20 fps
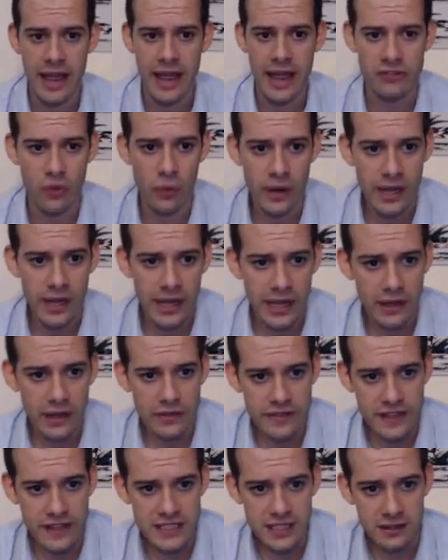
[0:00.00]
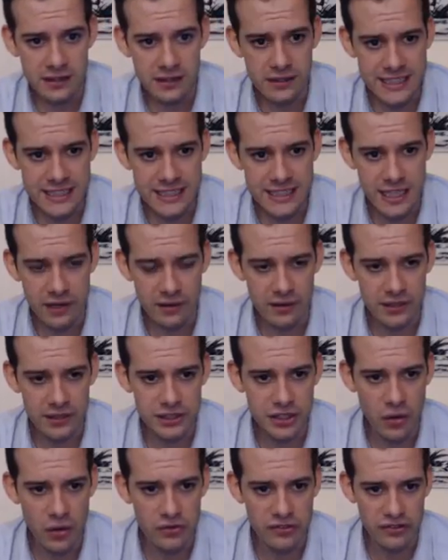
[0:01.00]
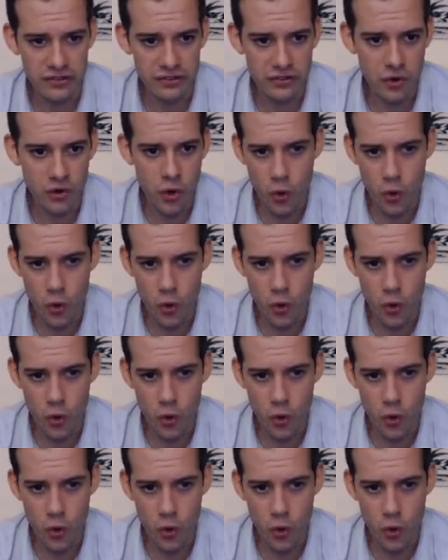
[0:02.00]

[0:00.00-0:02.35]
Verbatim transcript: And so this list here shows us